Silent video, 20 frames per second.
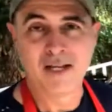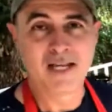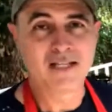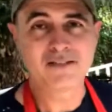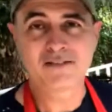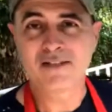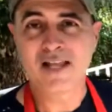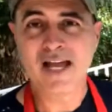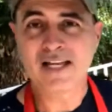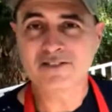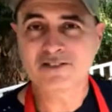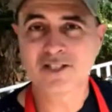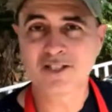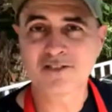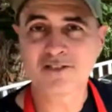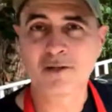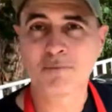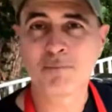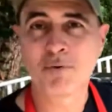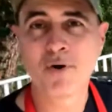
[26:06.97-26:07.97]
It's not
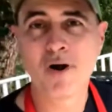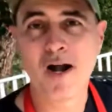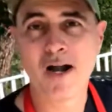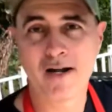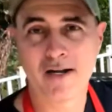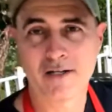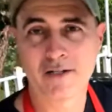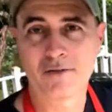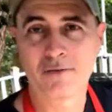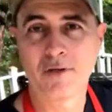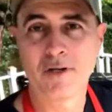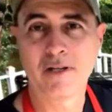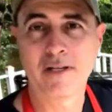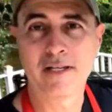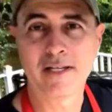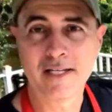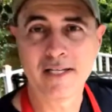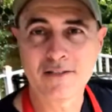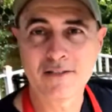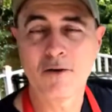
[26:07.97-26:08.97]
just a product,
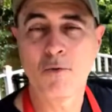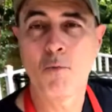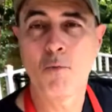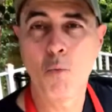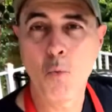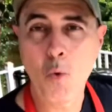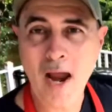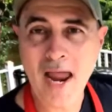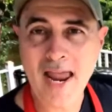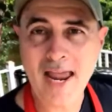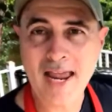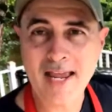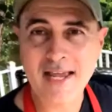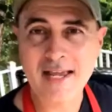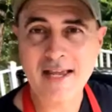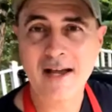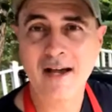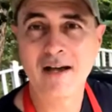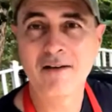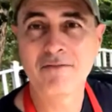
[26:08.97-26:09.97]
really. It's a
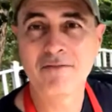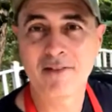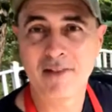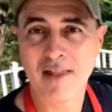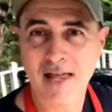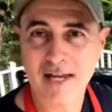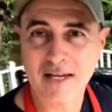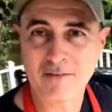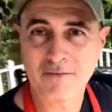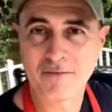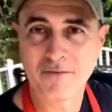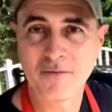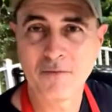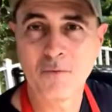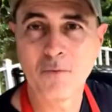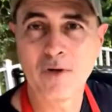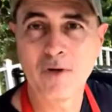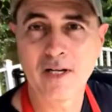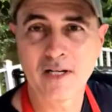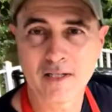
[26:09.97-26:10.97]
way of life
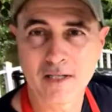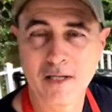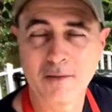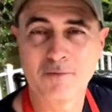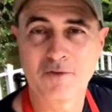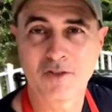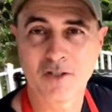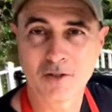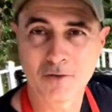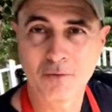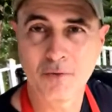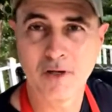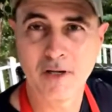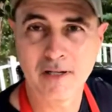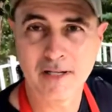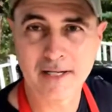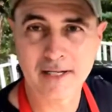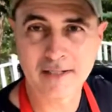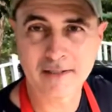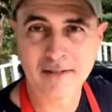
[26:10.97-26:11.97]
when it comes to
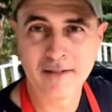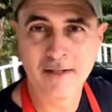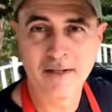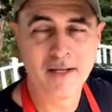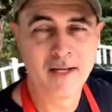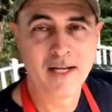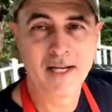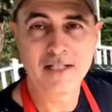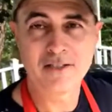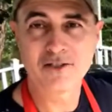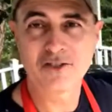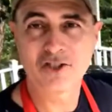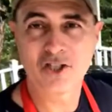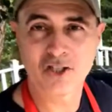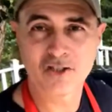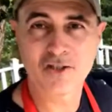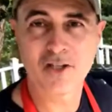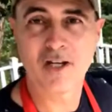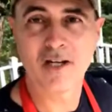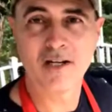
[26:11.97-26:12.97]
grilling. It's
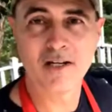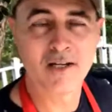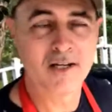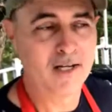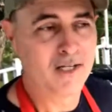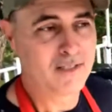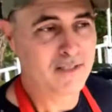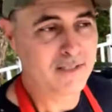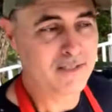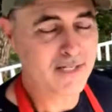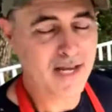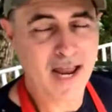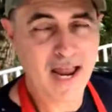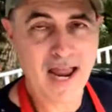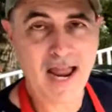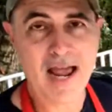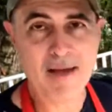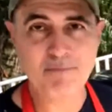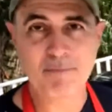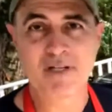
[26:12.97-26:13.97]
just
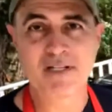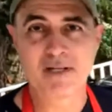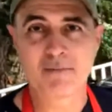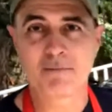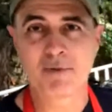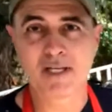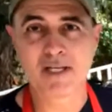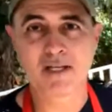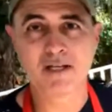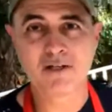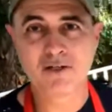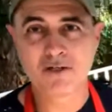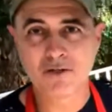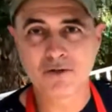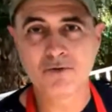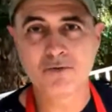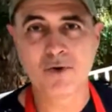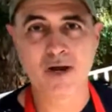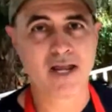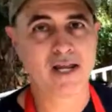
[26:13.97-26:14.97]
happened to be a
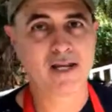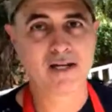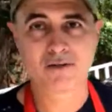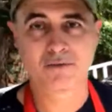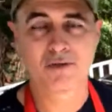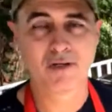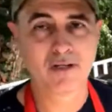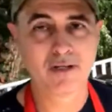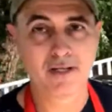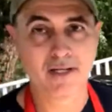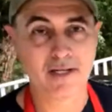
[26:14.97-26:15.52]
new way of grilling.